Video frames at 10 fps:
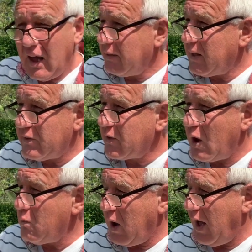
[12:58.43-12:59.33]
there's no
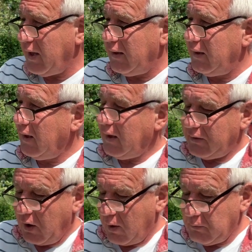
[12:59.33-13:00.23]
way
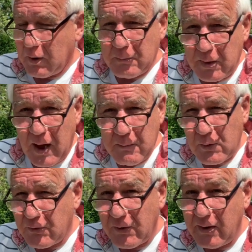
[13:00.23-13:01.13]
that I'm going to be able
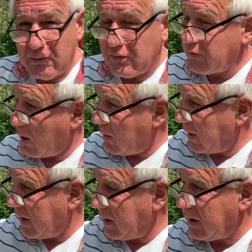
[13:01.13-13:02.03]
to even
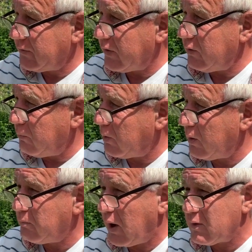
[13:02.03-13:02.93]
continue
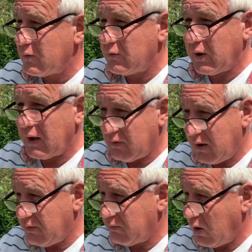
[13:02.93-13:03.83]
putting parcels together
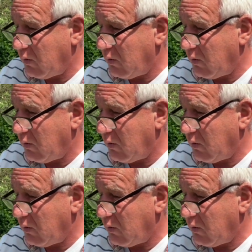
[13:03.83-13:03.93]
if I've got to